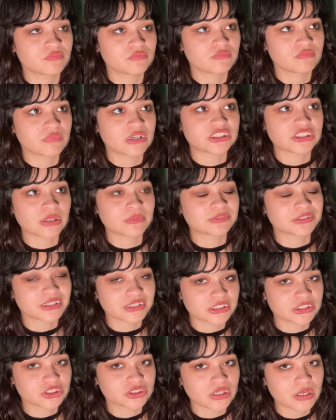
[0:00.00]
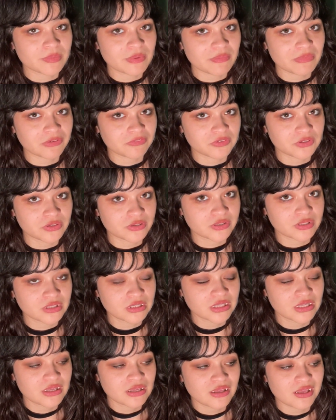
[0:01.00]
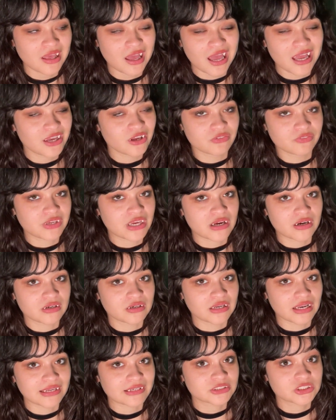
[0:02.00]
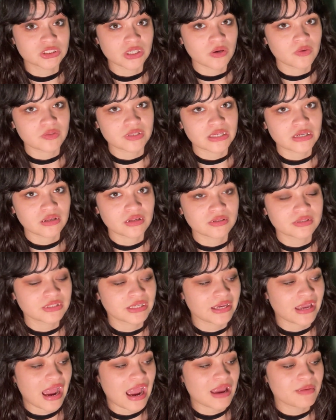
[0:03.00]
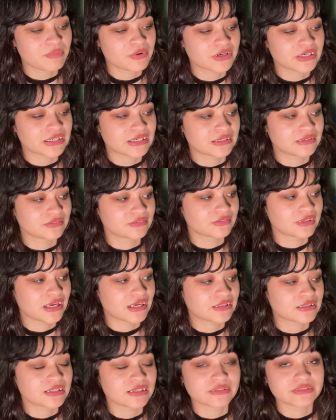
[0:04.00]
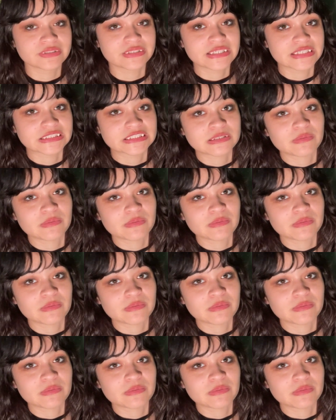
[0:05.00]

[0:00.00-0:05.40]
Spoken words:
my job's not going to show up at my funeral, I have cared, like, so little. Like, I put in, like, the least